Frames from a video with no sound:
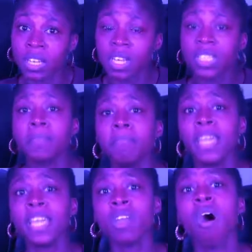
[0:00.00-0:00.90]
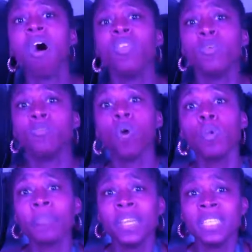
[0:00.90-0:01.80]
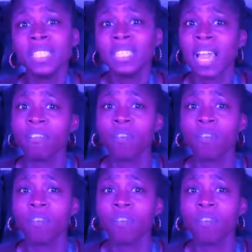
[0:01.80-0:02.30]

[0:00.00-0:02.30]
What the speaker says: to mend all the broken pieces that